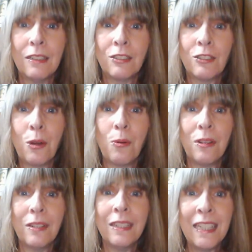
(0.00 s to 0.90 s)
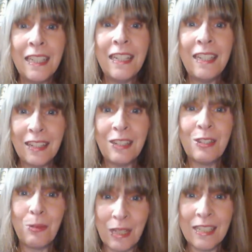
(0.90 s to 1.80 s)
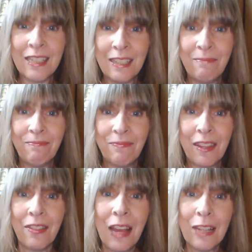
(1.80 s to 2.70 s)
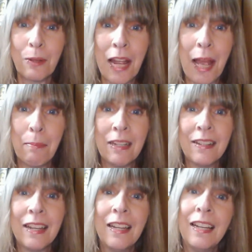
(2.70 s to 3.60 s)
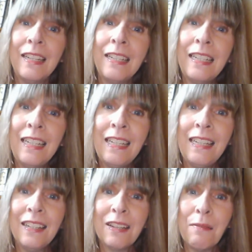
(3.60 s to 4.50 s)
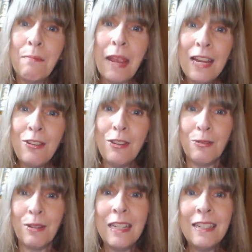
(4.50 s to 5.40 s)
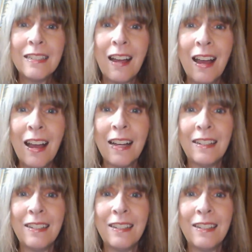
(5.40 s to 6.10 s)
So he is risen. That's what happened. And he made you. He's God.